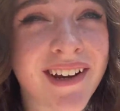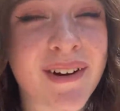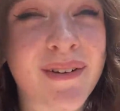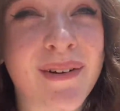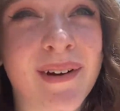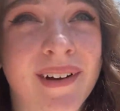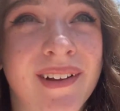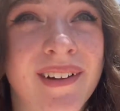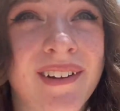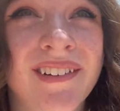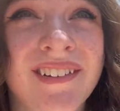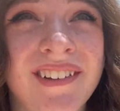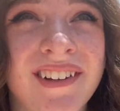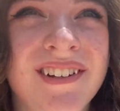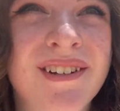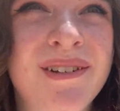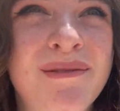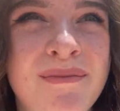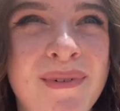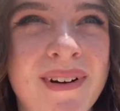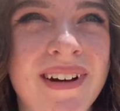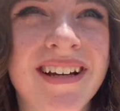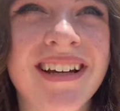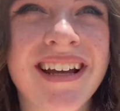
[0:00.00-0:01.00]
quick little lunch
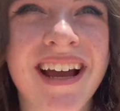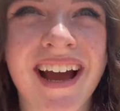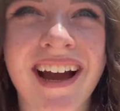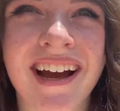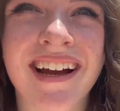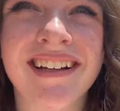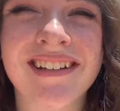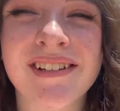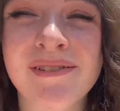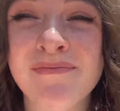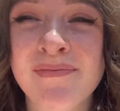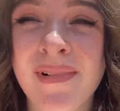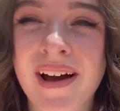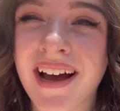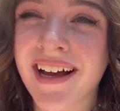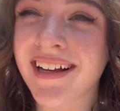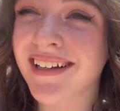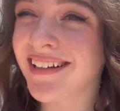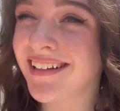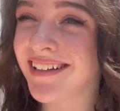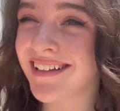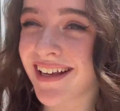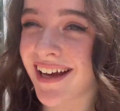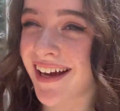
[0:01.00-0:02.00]
break at
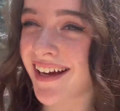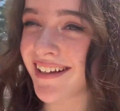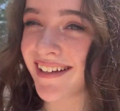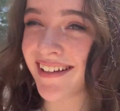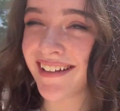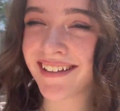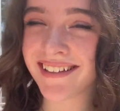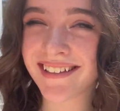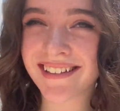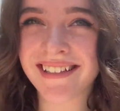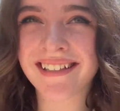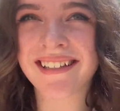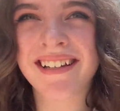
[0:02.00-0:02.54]
Bad Daddy's.